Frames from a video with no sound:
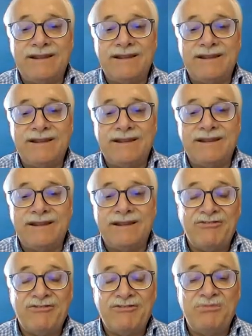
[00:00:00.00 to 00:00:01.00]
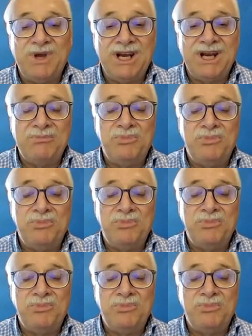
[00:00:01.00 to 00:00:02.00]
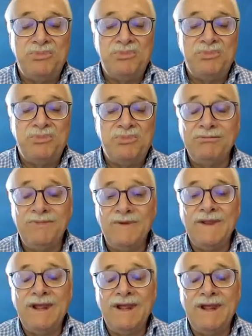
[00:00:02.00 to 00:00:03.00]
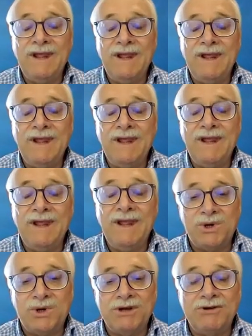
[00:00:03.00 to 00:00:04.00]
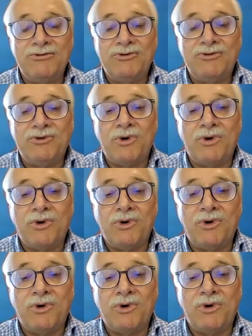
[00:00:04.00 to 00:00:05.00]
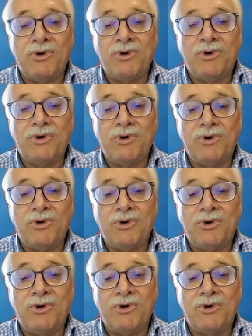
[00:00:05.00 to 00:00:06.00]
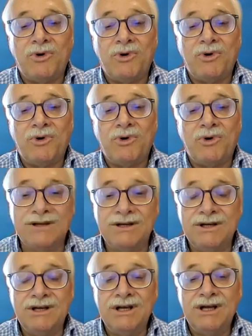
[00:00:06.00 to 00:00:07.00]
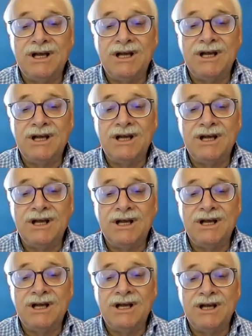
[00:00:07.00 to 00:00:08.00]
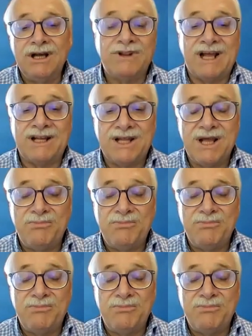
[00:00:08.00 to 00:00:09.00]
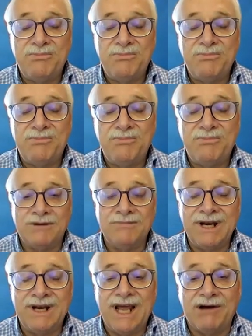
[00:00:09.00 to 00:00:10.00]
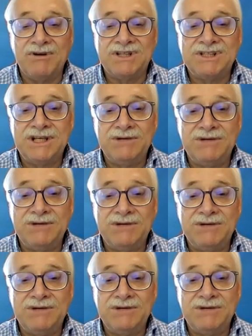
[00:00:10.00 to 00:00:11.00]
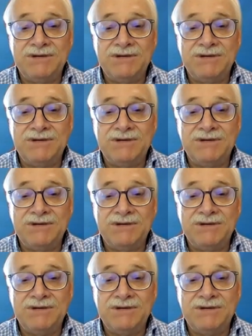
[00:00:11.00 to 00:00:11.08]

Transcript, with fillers: uh, you know there might have been a predetermined outcome, and he was just looking for some panel's justification, uh, you know, for that predetermined outcome. And now it seems like